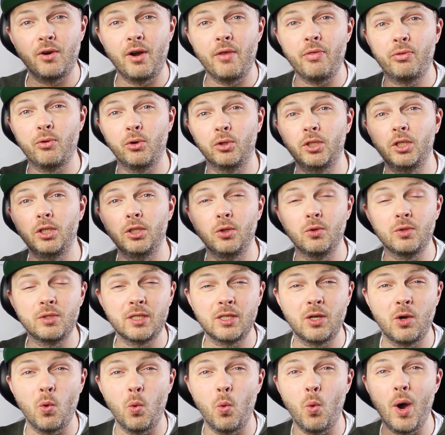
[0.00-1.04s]
Green thirteen
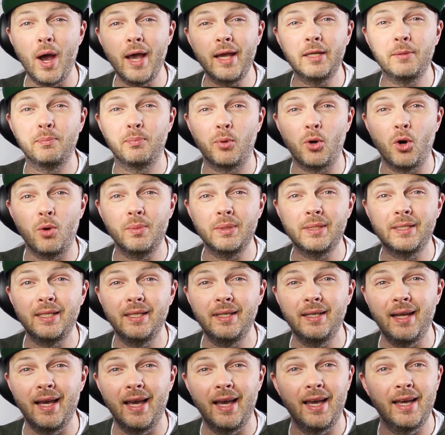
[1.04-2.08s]
looks quite
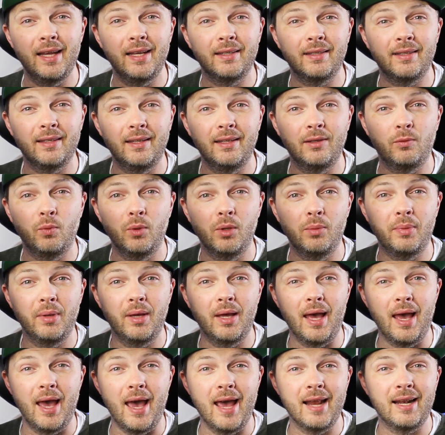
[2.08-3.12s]
promising and it will
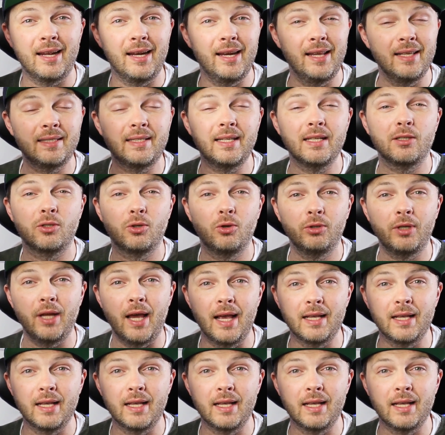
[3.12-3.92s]
be at least as good